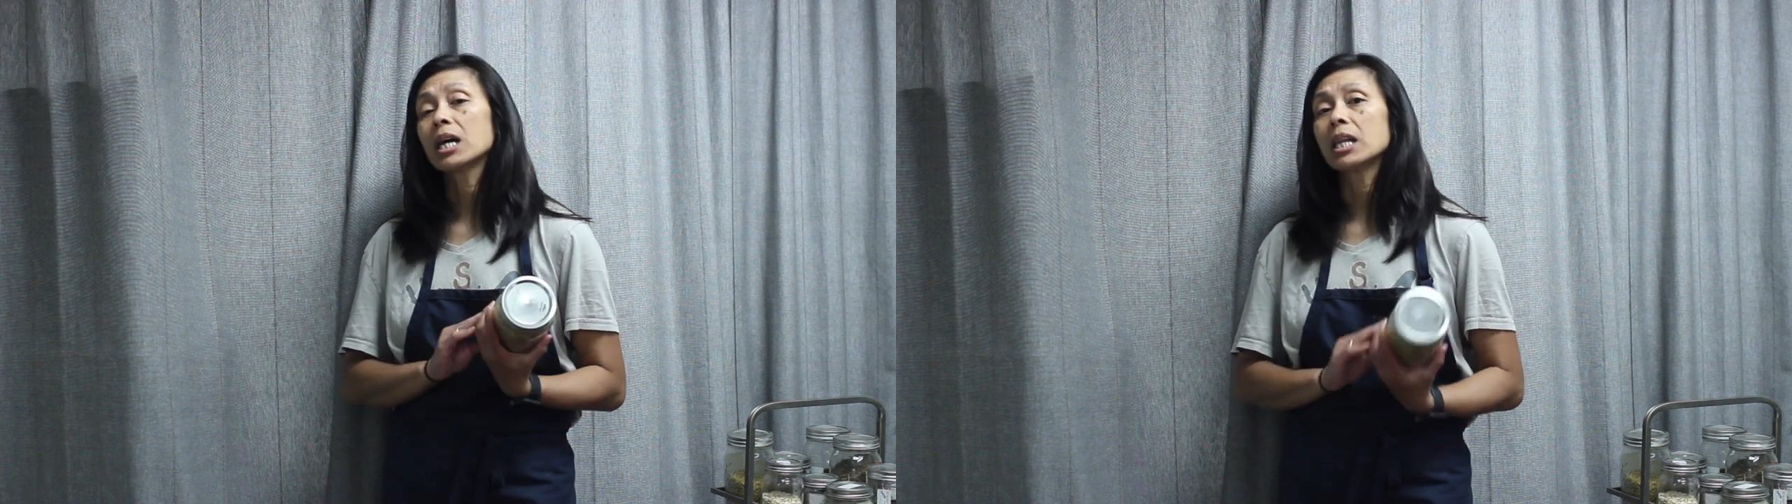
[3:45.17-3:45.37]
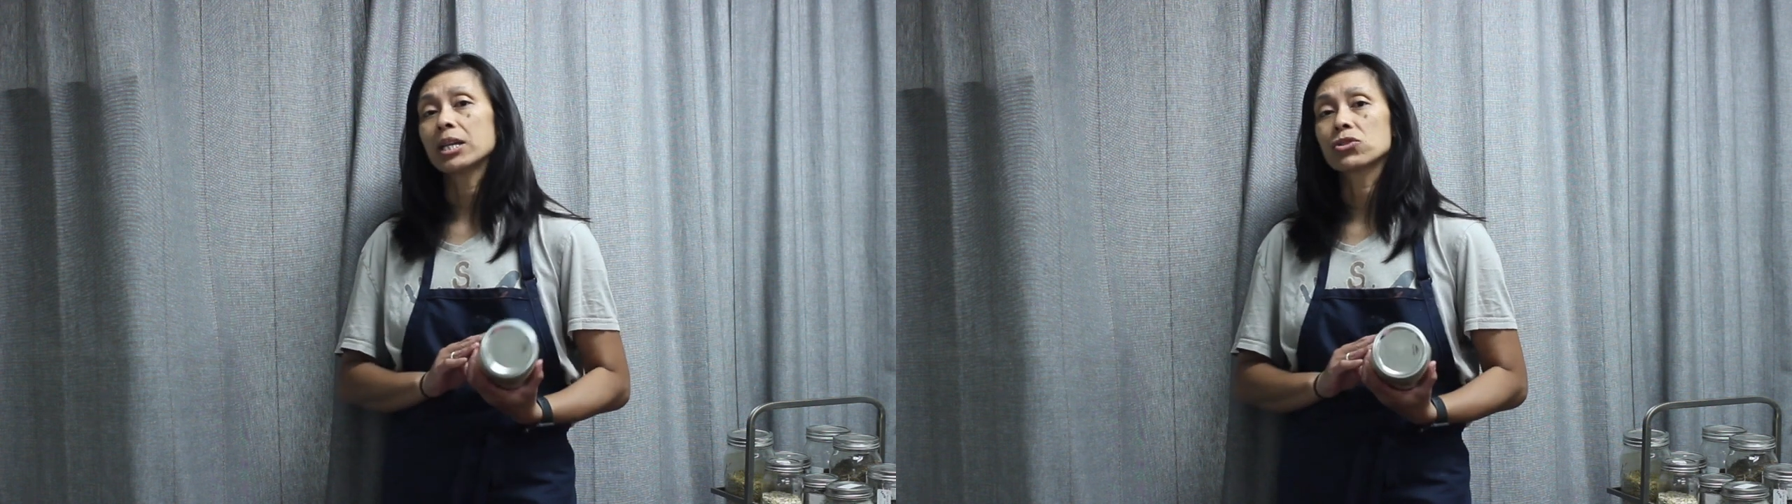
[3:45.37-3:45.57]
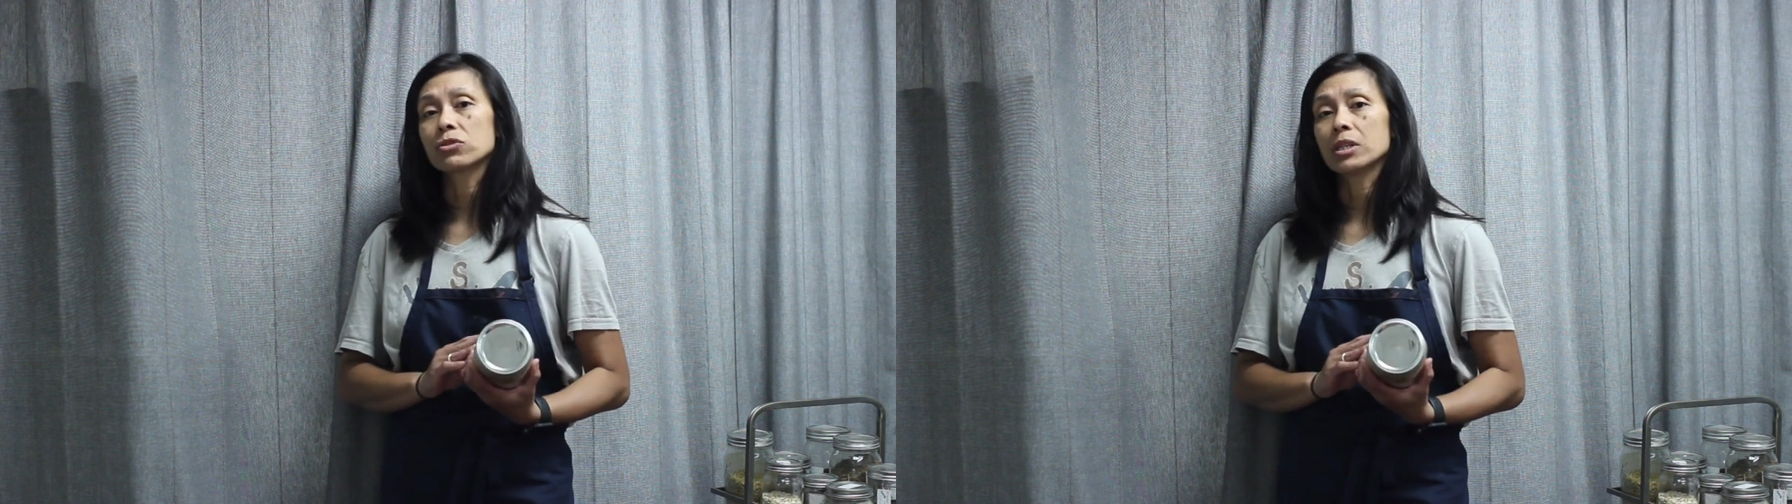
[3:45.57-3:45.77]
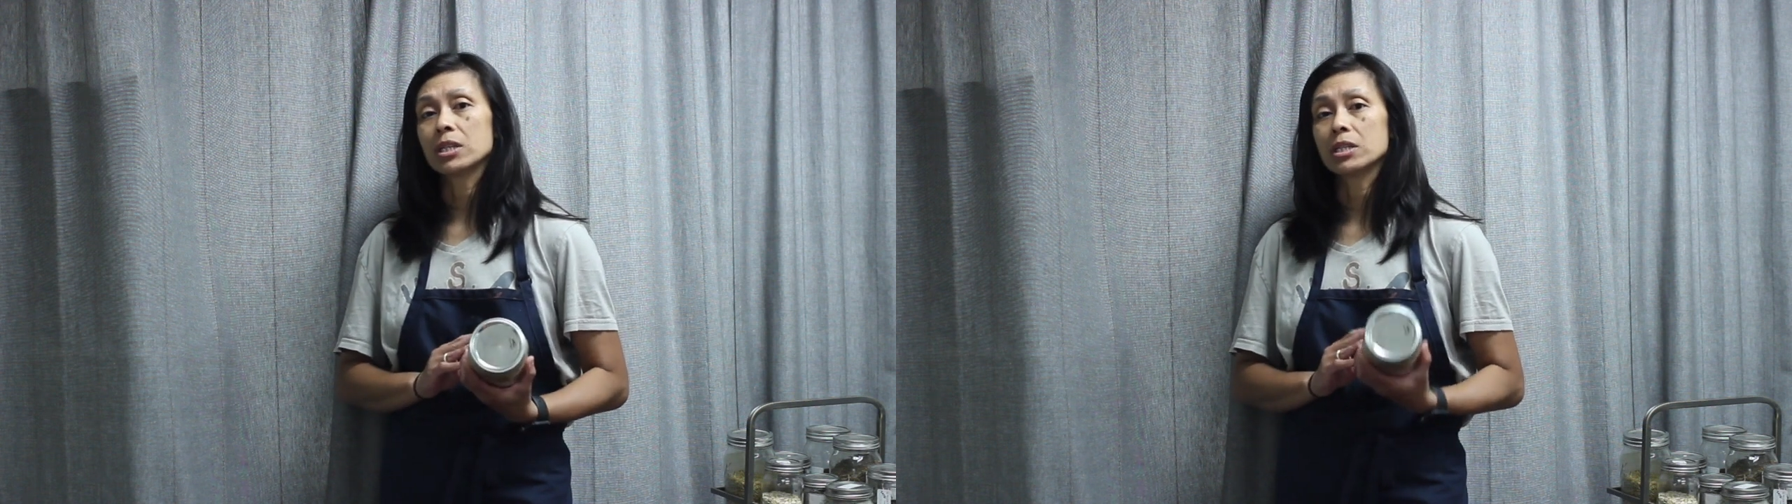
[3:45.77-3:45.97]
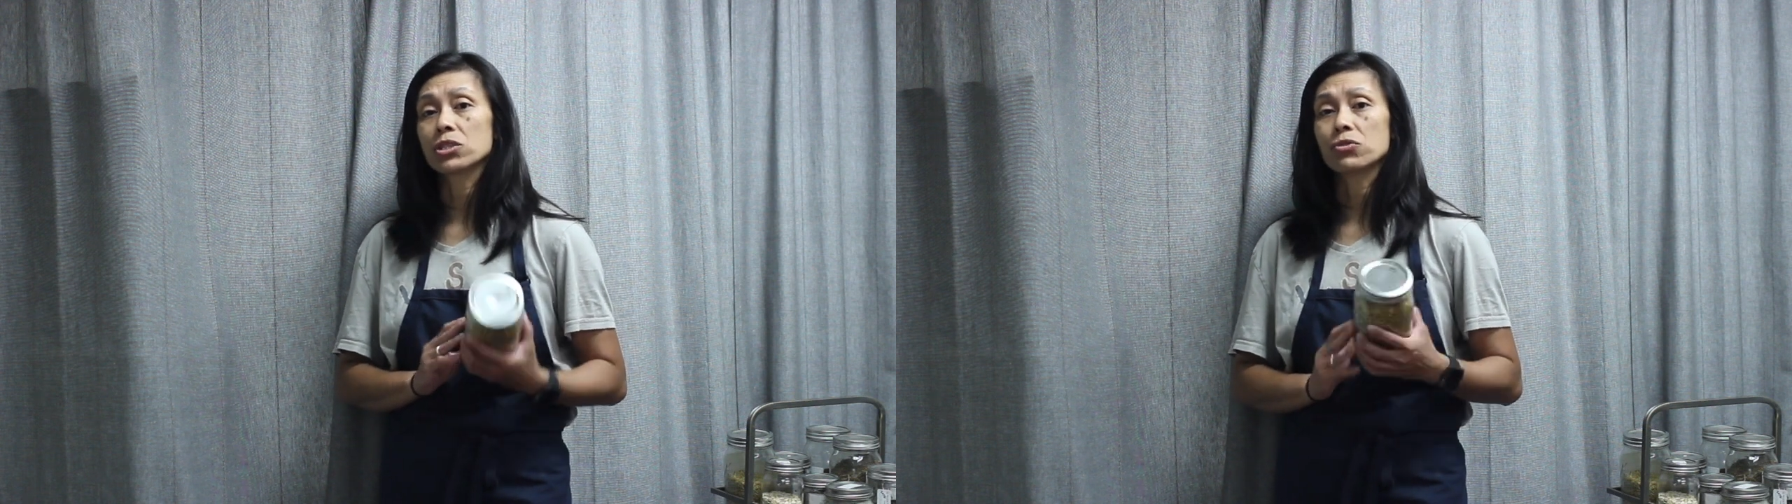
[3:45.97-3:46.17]

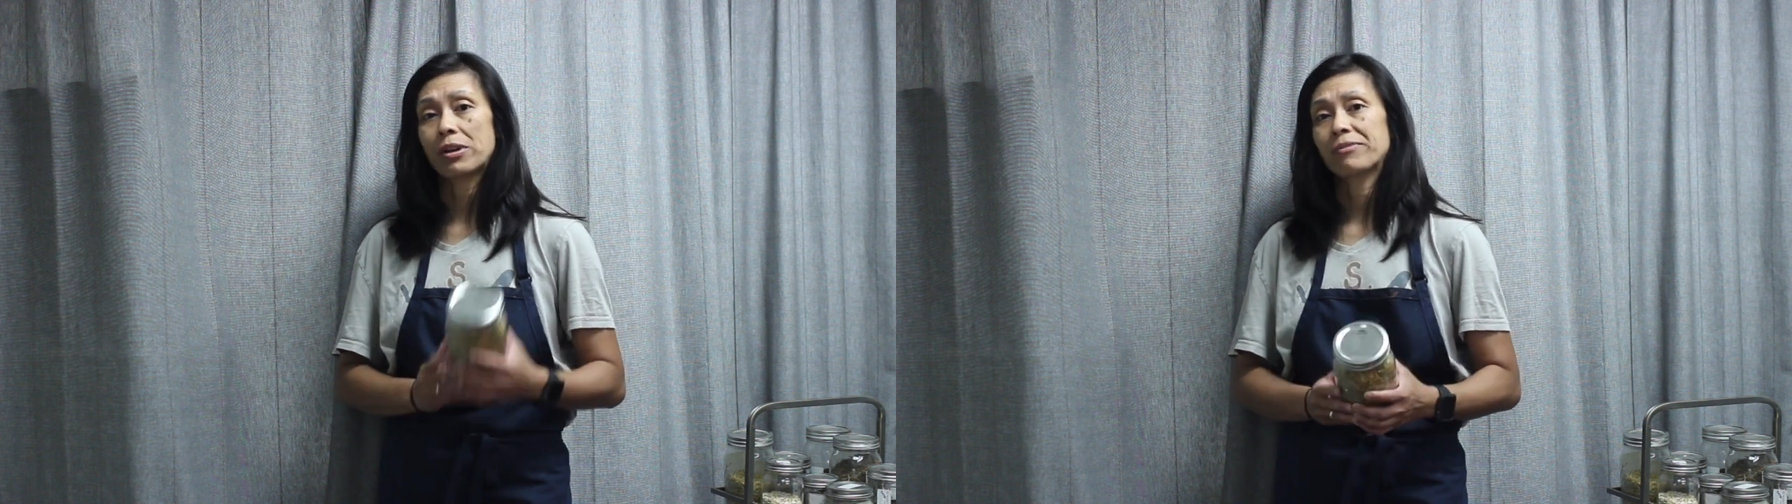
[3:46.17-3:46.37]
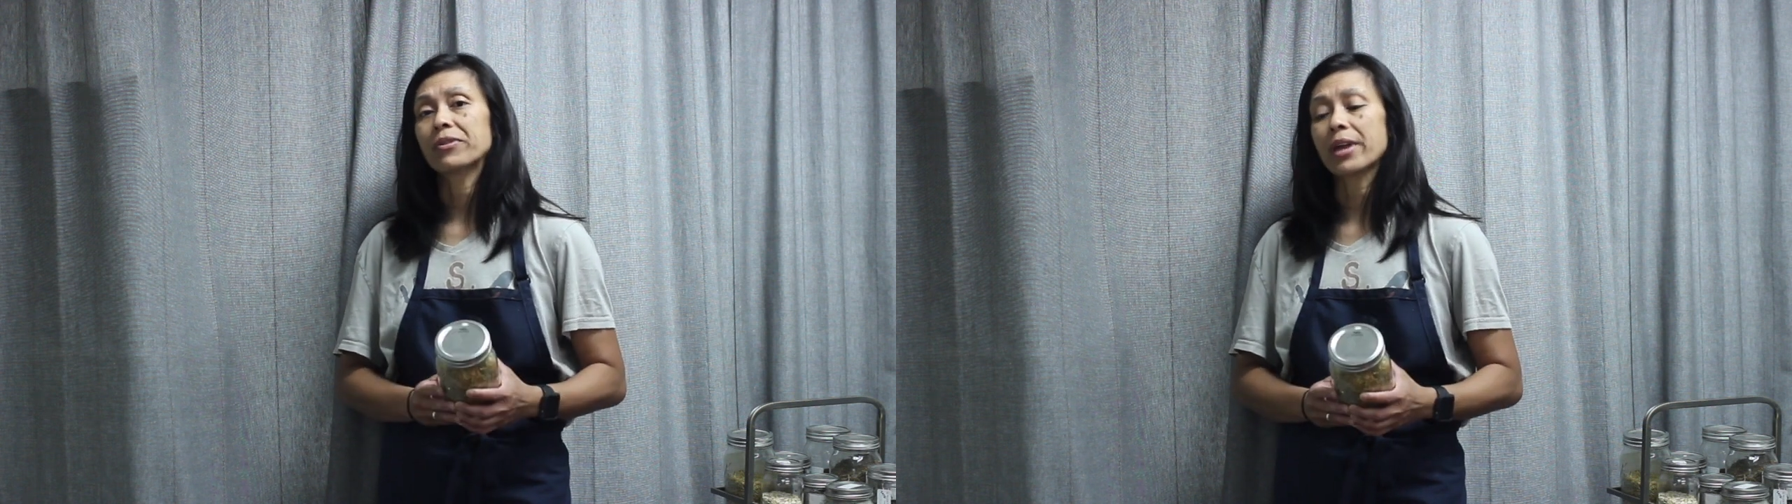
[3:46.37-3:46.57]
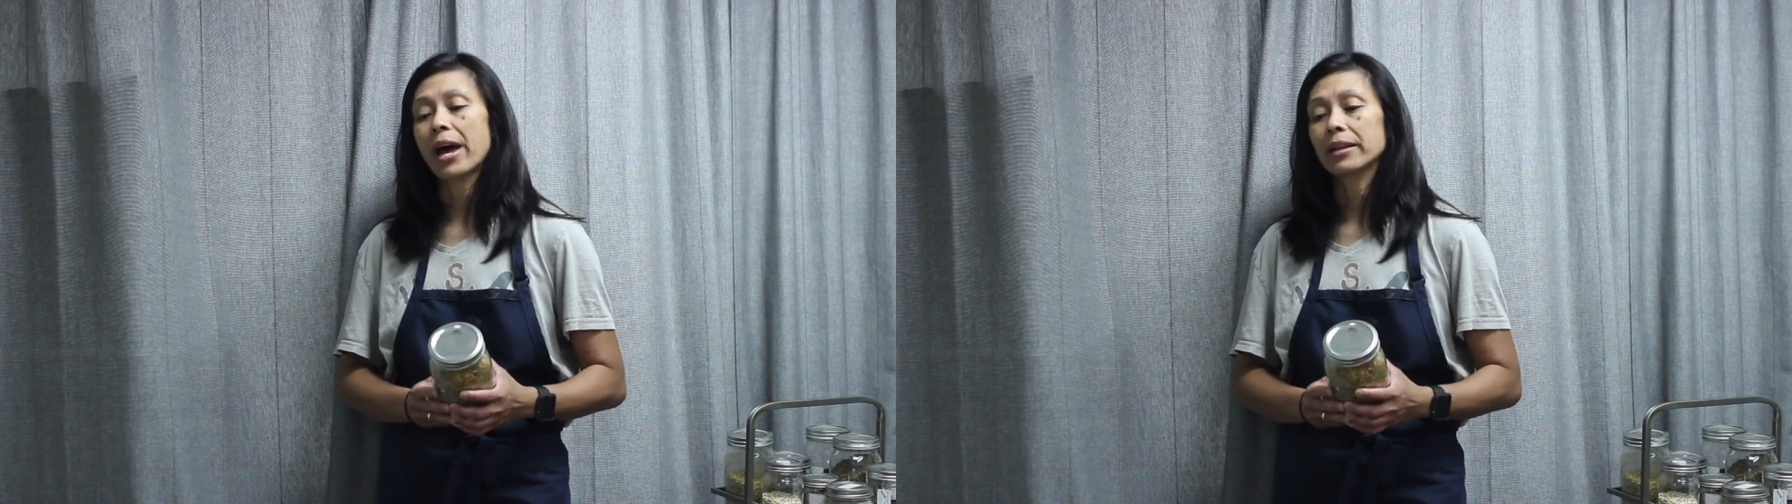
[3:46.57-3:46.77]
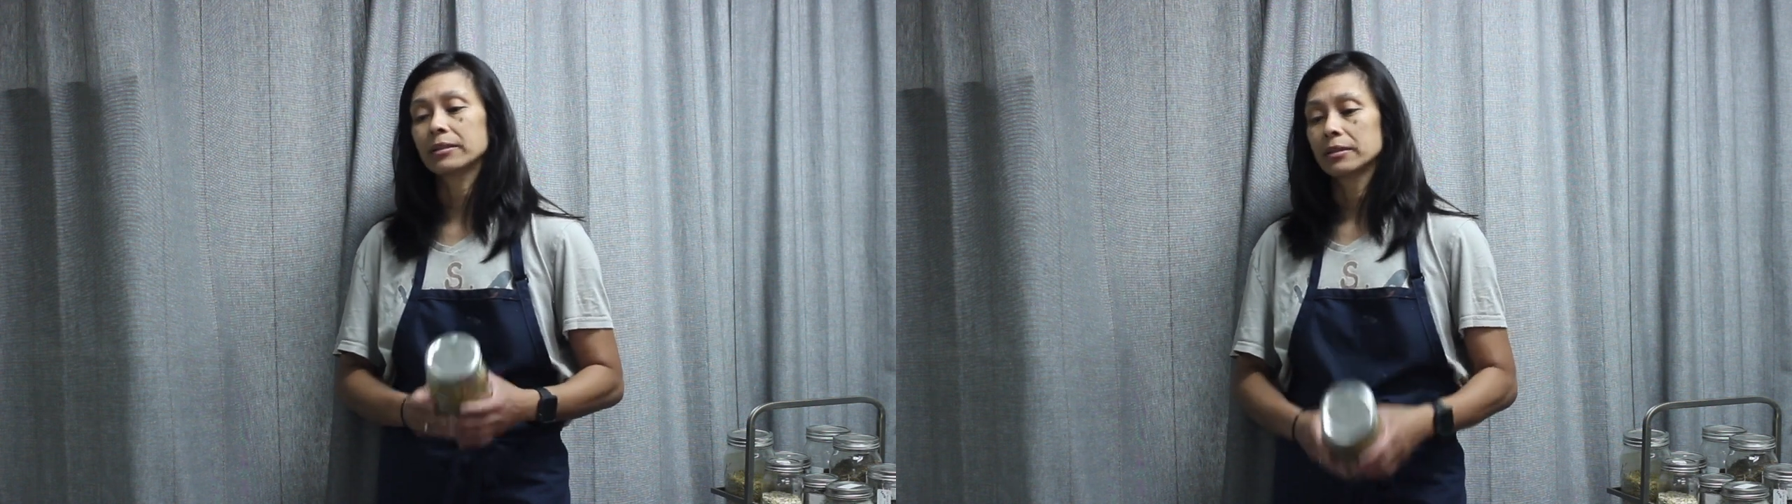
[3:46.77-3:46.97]
calendula is great for that.